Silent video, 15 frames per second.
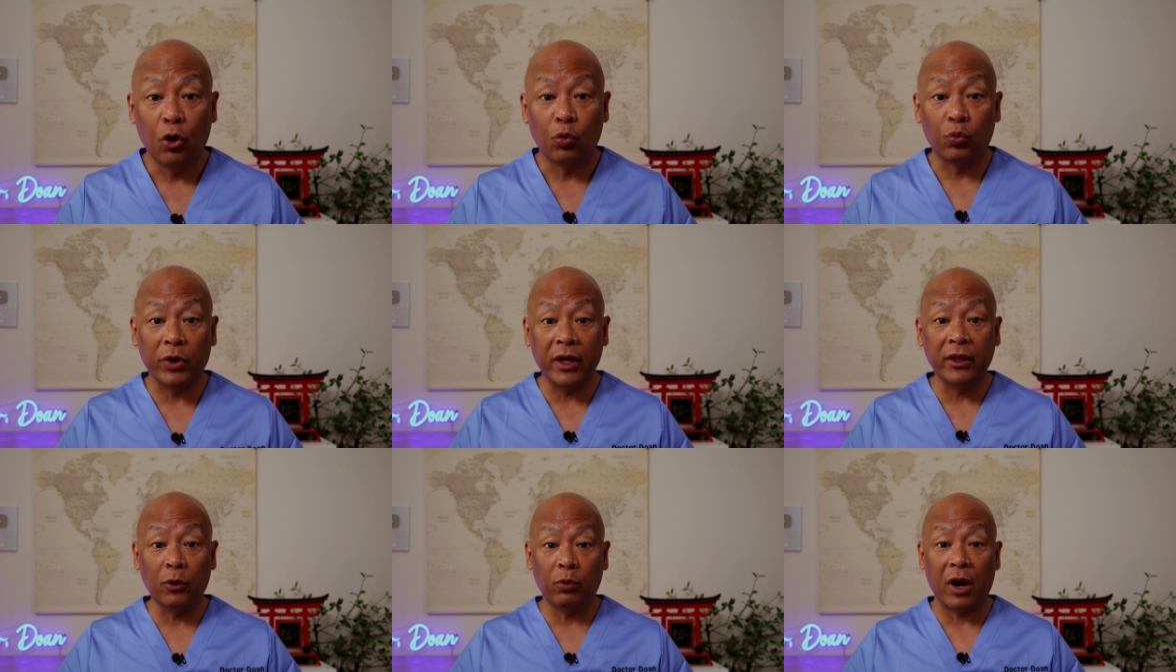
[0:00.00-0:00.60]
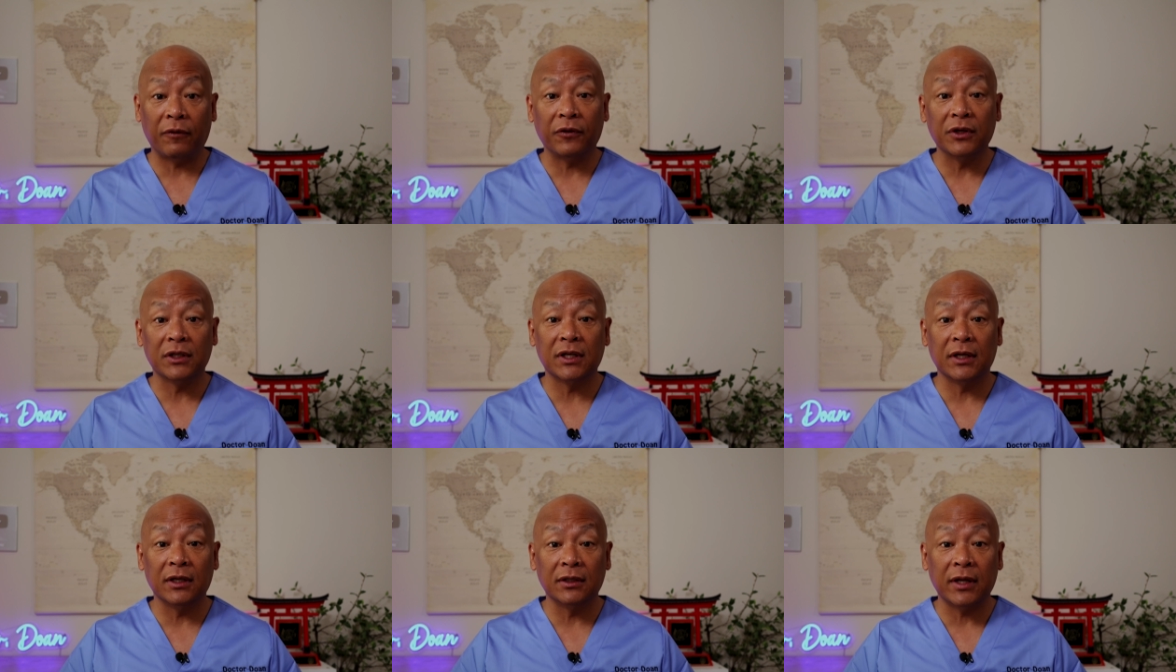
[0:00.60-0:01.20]
Read the
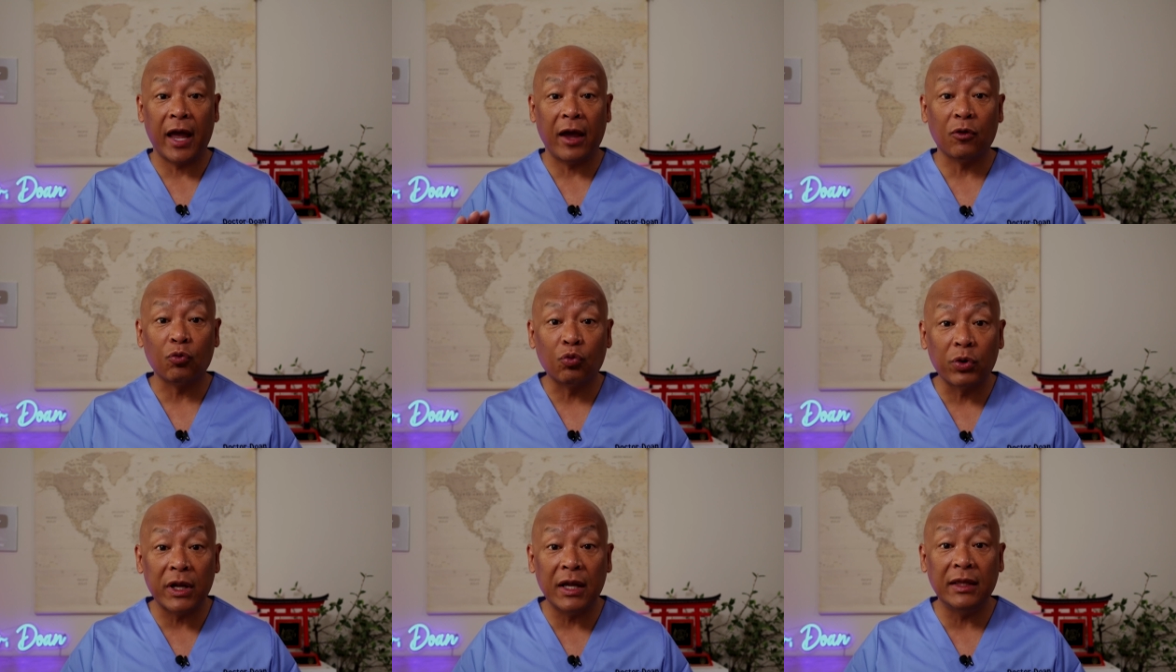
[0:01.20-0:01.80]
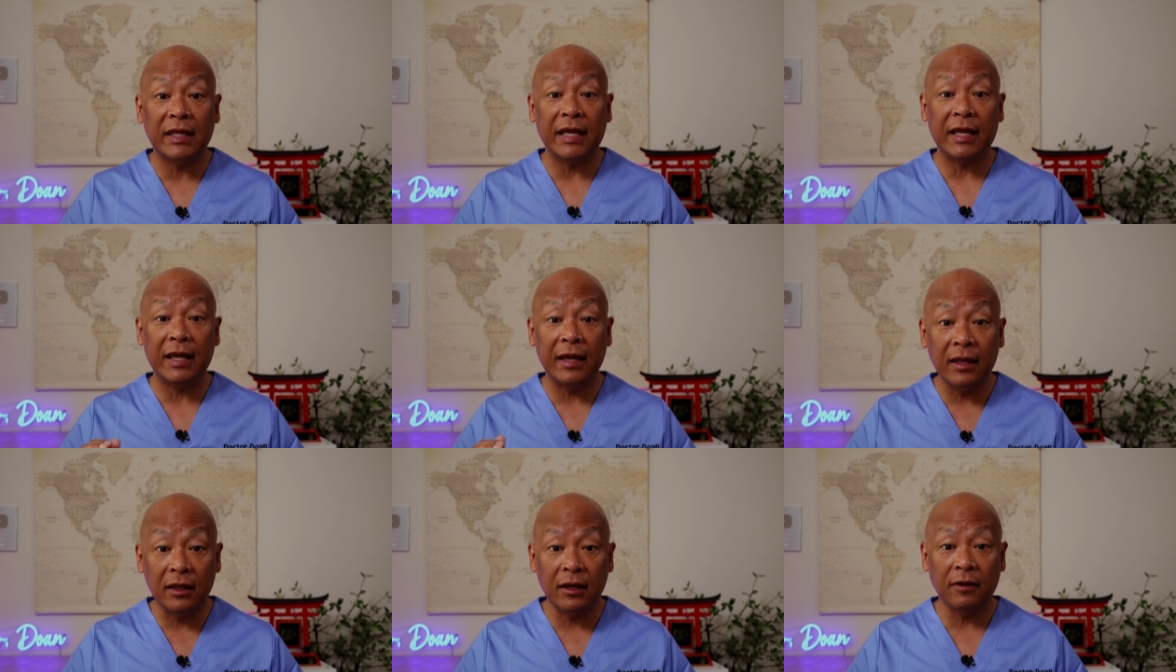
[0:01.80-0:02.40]
references and read the
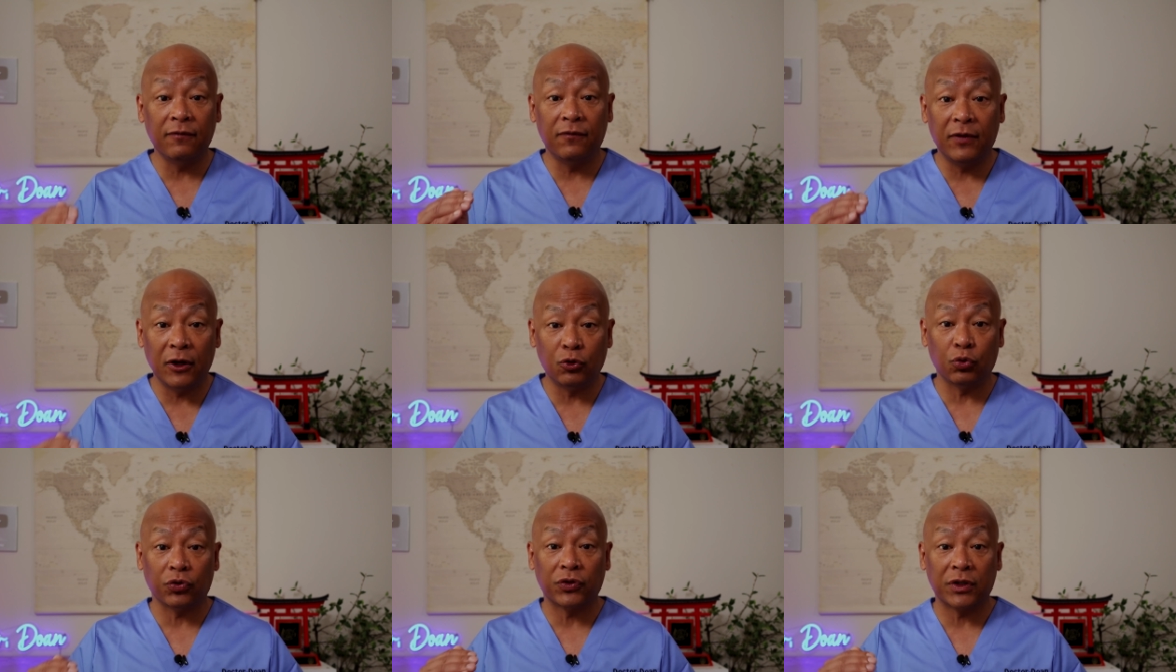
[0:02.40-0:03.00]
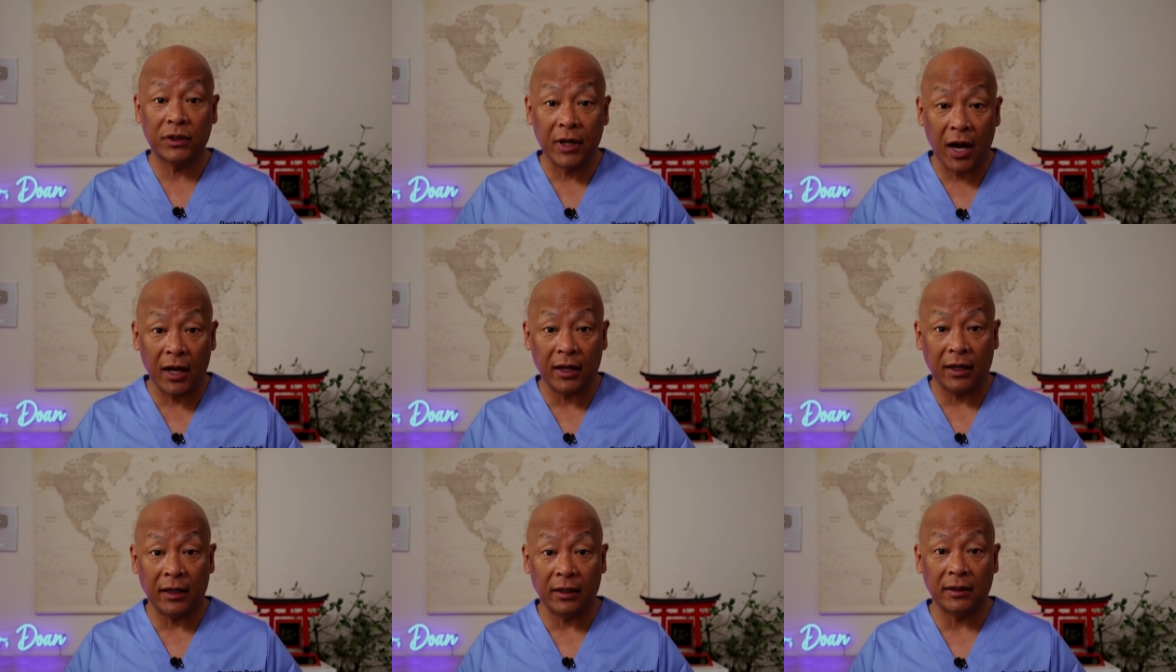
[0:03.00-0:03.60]
individual
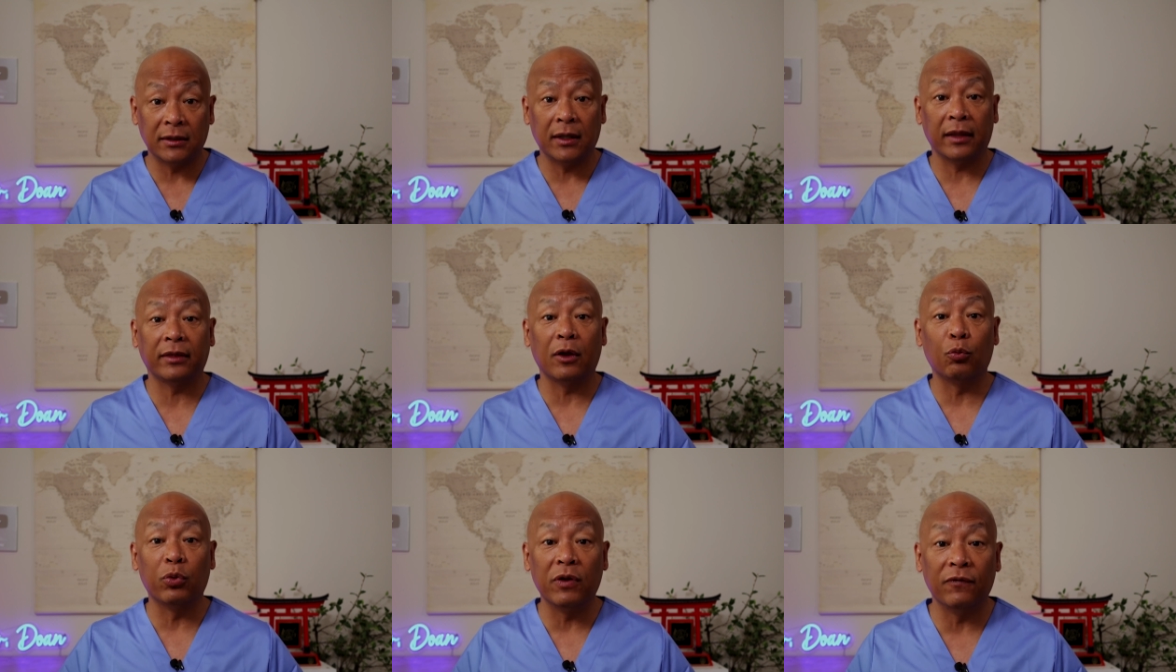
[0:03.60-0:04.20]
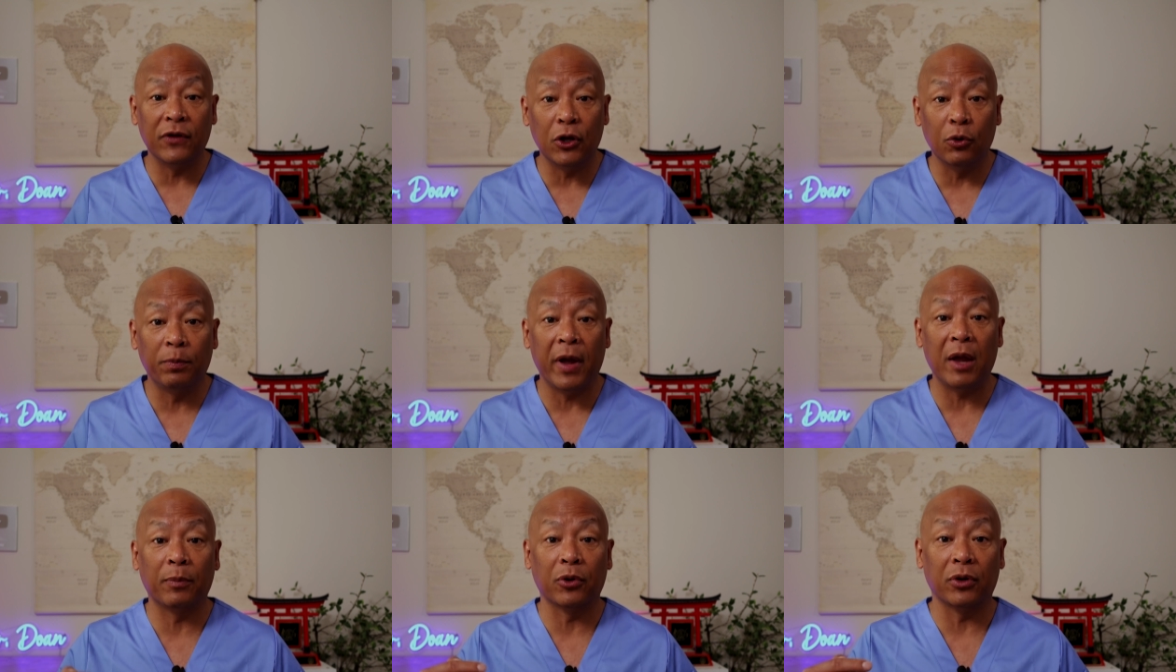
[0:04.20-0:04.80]
studies that the review
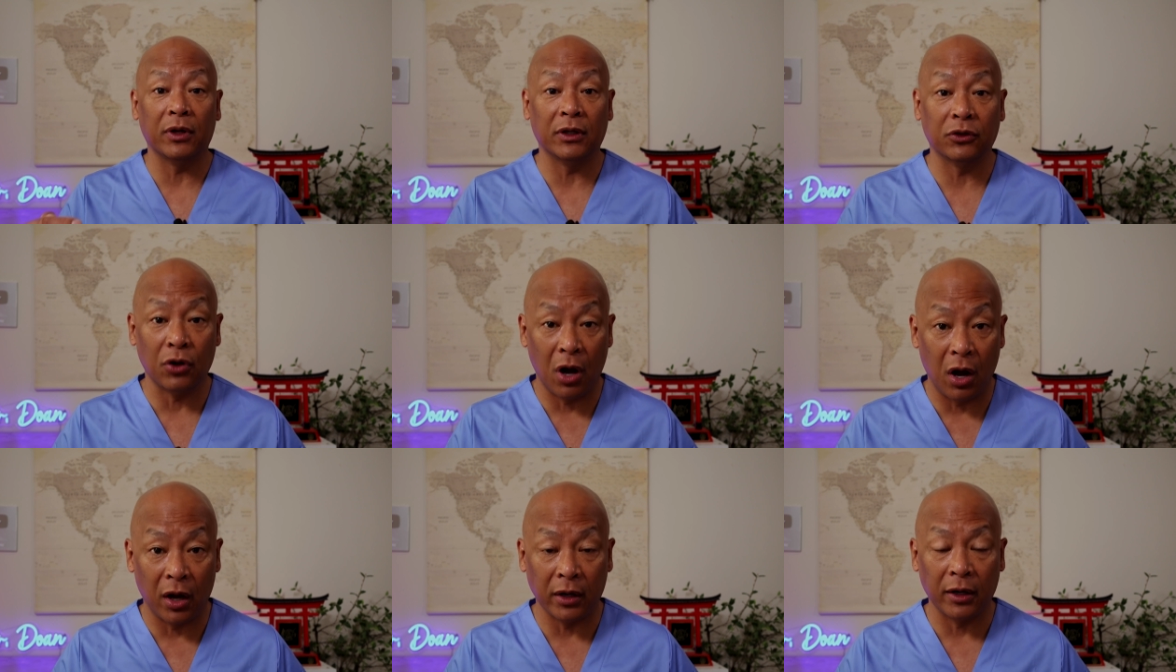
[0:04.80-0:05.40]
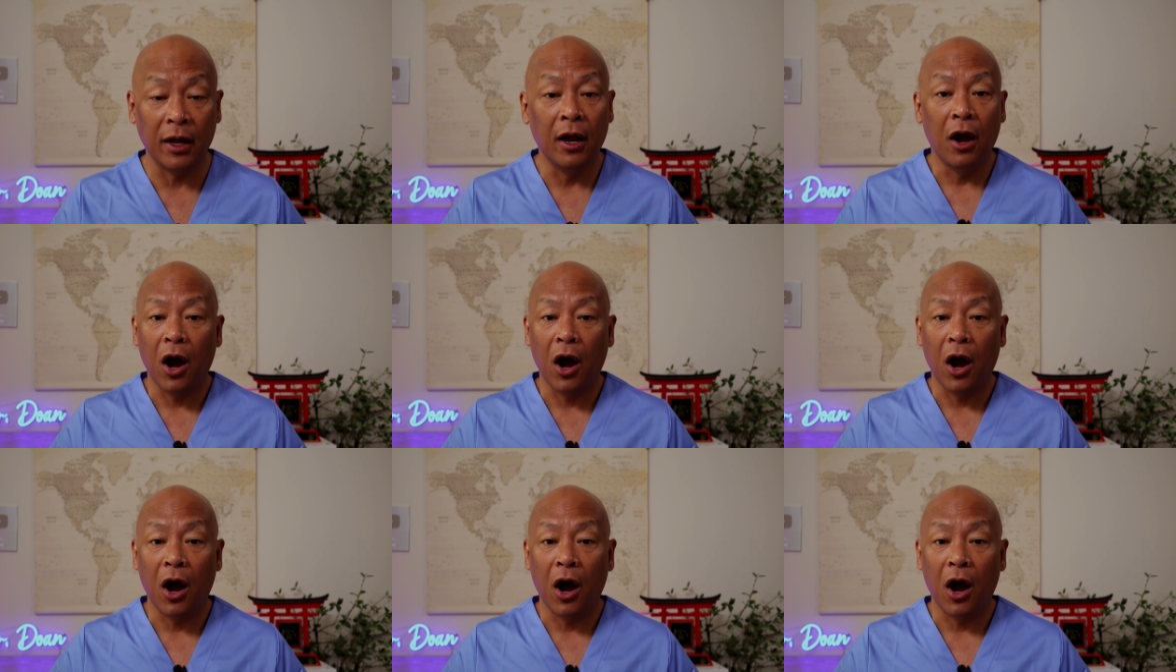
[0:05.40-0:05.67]
paper is on.